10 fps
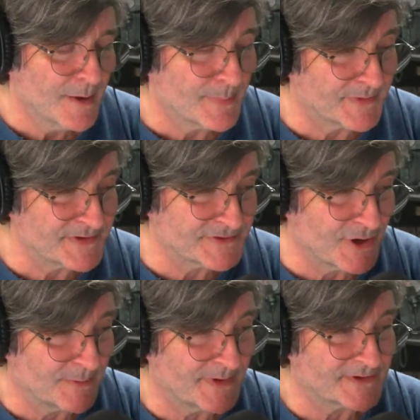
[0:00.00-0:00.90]
But this
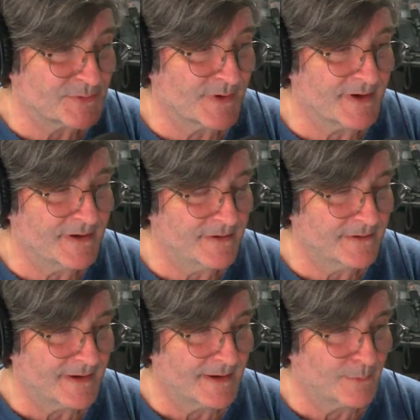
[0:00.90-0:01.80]
time next week,
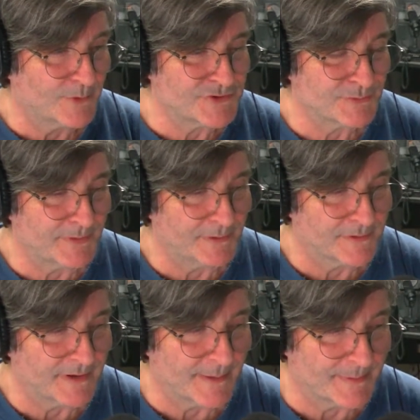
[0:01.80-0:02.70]
we should be
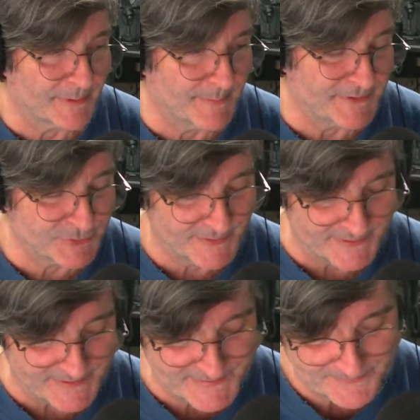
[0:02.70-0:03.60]
looking up at the
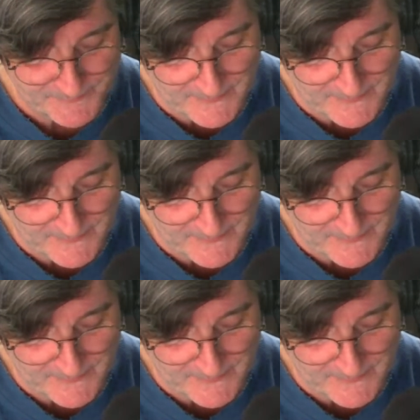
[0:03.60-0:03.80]
mid-20s,